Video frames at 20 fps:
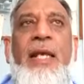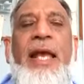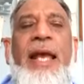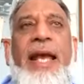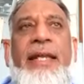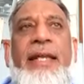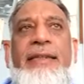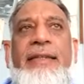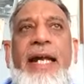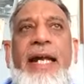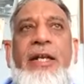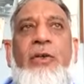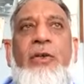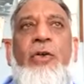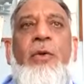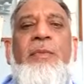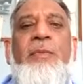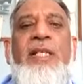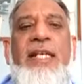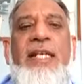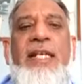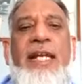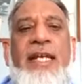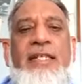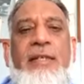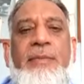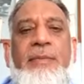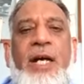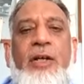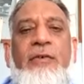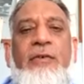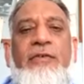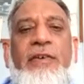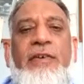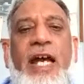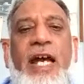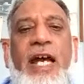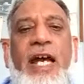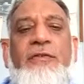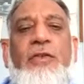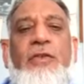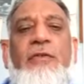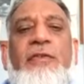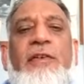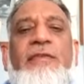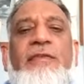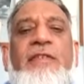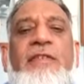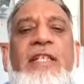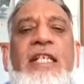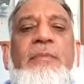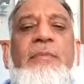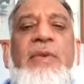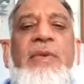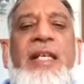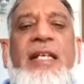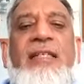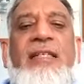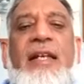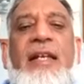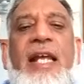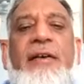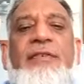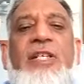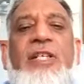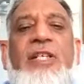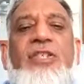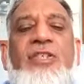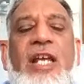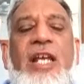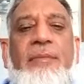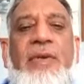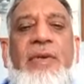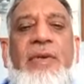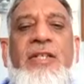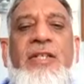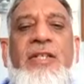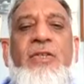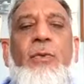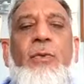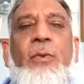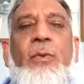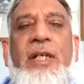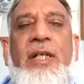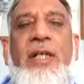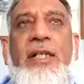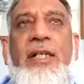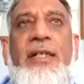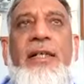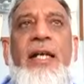and that normally takes about 5 to 15 minutes, on average 10 minutes to work.